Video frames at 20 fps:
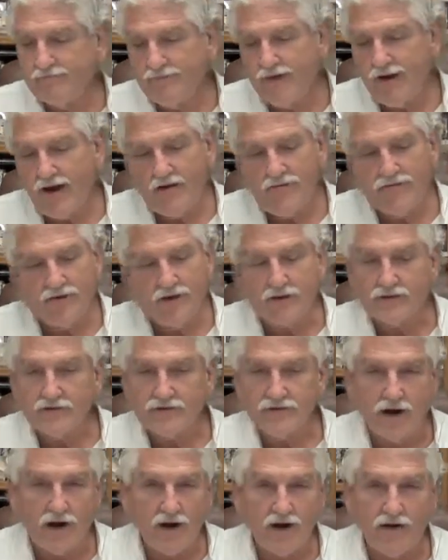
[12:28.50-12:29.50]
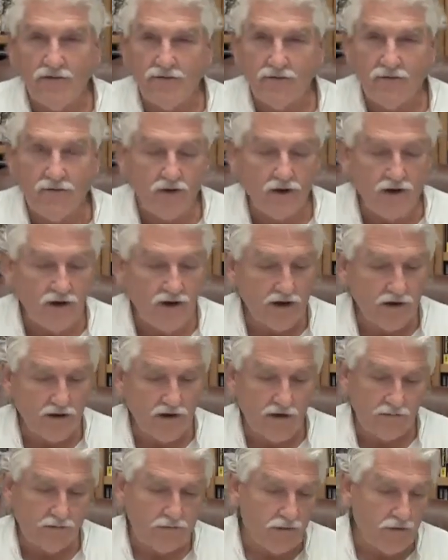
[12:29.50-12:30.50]
I felt sorry for
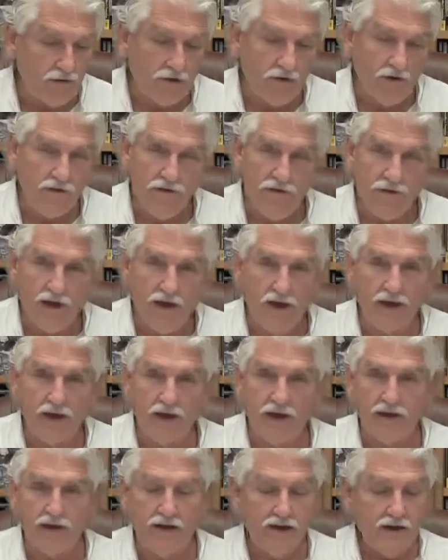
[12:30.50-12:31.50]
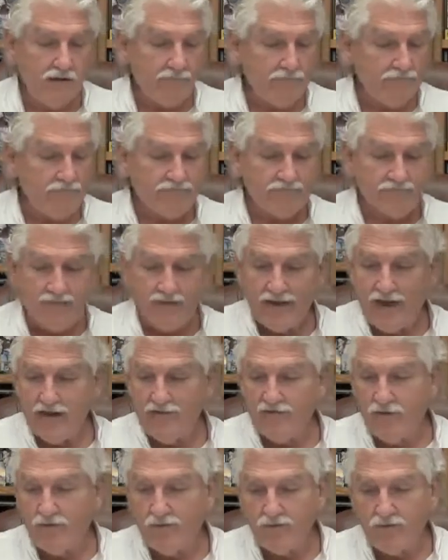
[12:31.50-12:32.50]
her, poor thing. And
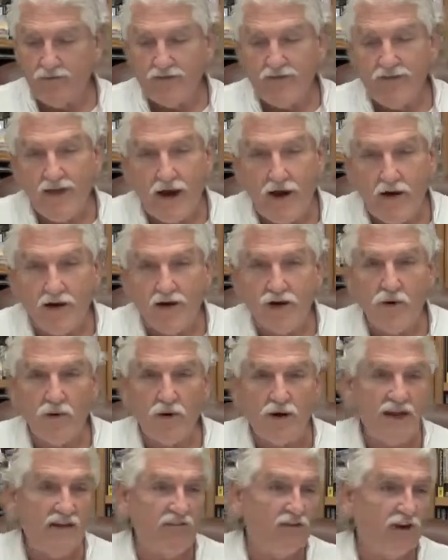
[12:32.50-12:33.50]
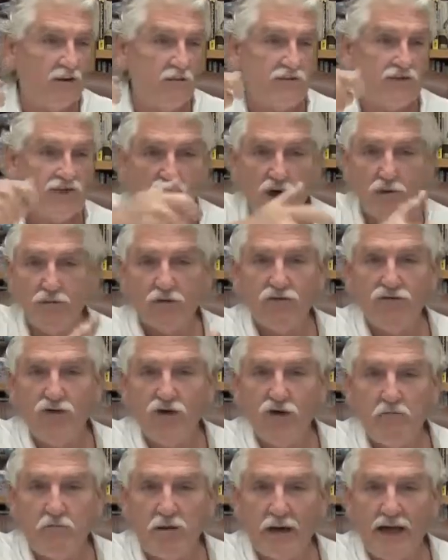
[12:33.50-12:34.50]
if you were there and you were giving them
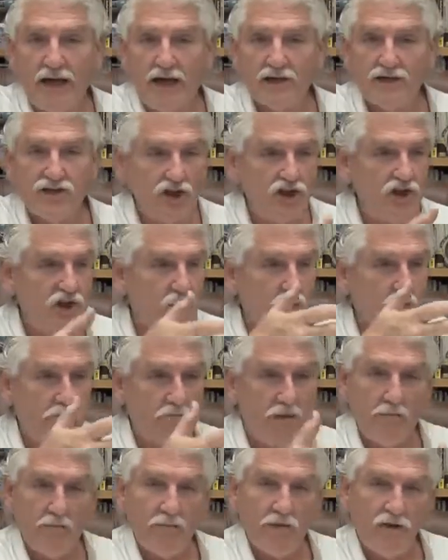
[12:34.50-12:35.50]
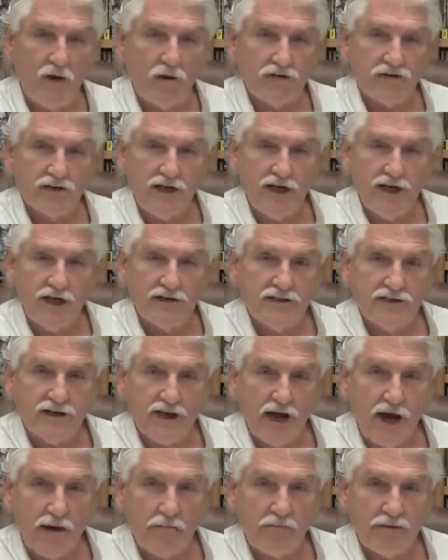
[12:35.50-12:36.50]
superfood blends and you were pumping those kids
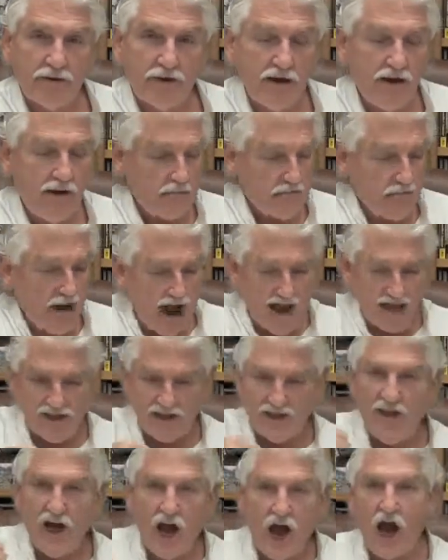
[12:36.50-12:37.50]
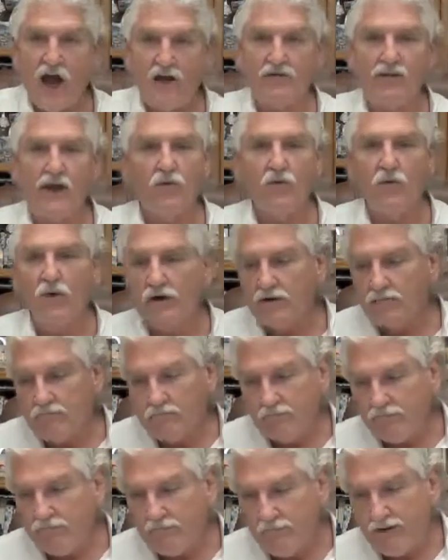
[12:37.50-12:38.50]
up, my God, they
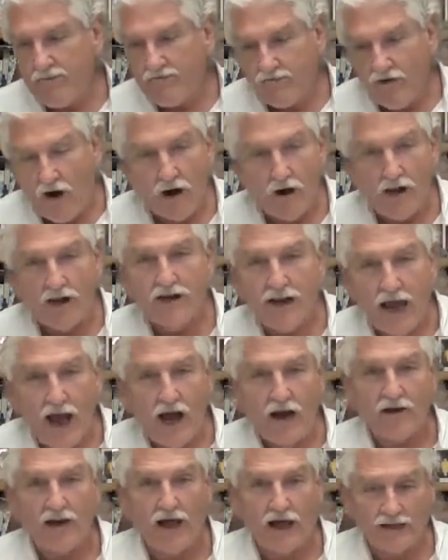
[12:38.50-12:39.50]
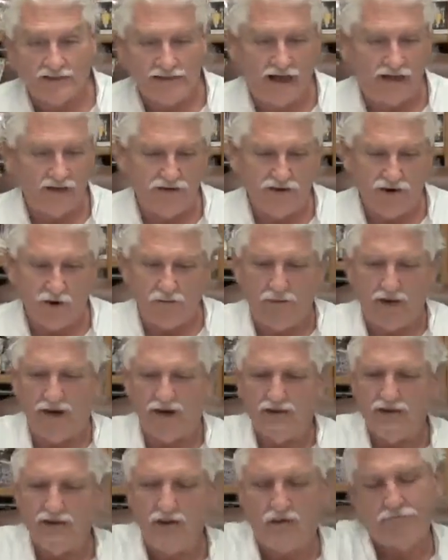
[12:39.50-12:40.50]
wouldn't be falling down like that so
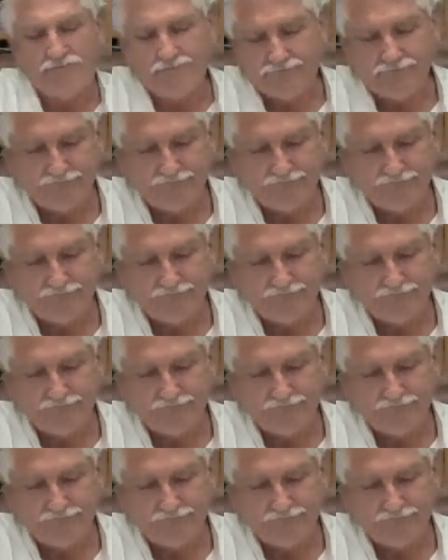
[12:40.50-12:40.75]
much. So,